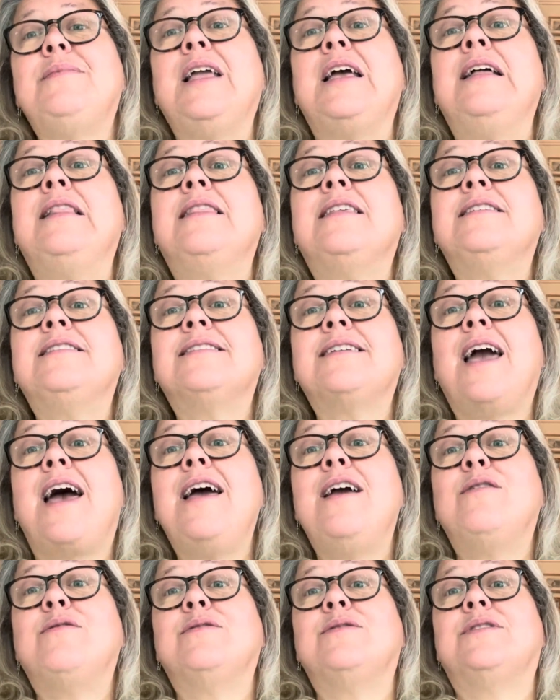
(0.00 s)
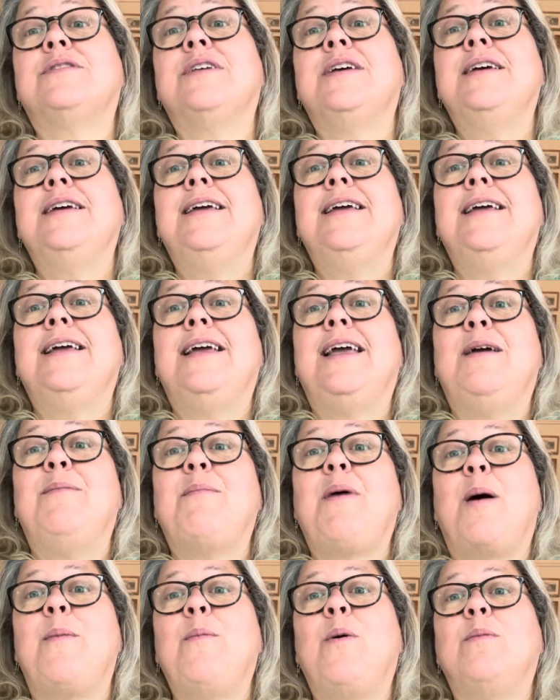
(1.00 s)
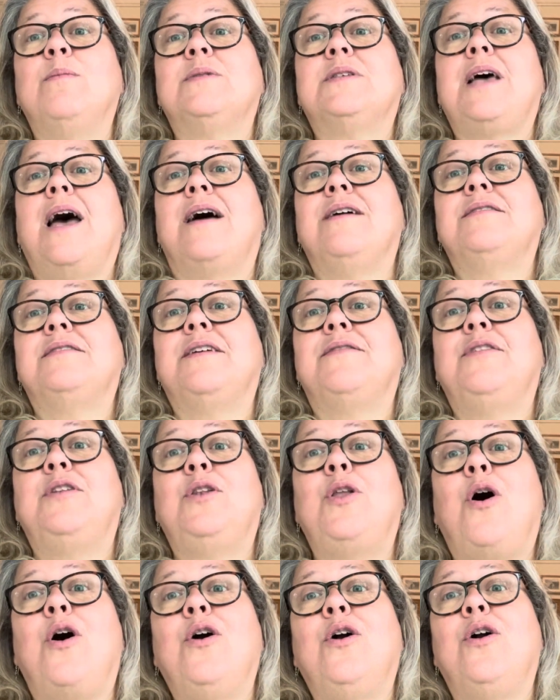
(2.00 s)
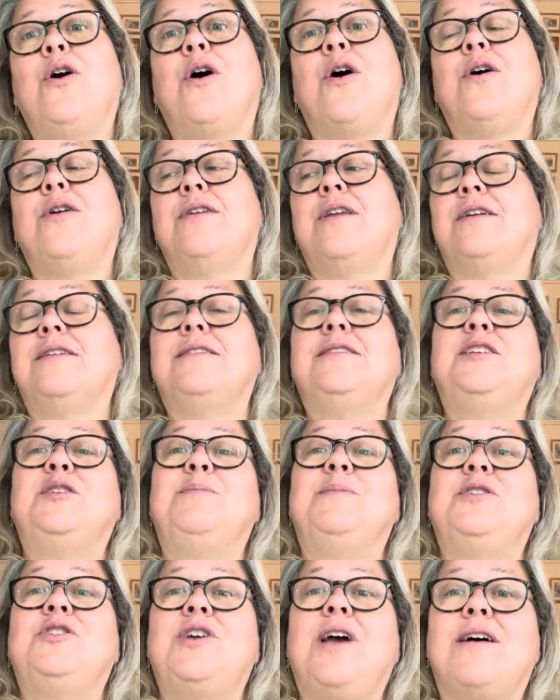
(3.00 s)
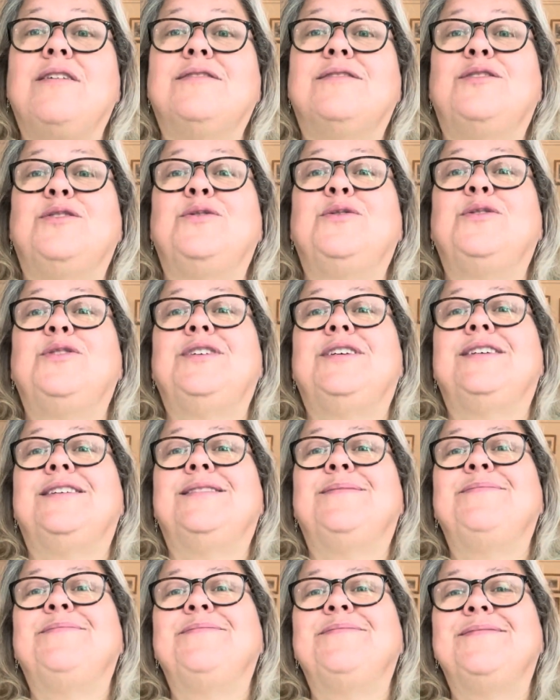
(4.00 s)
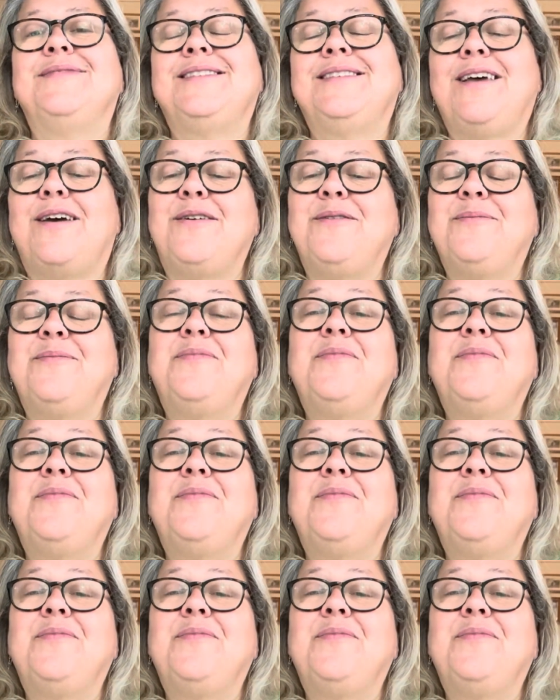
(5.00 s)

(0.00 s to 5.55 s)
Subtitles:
And the scales in my mum's house have long gone to Michelle's daughters, so I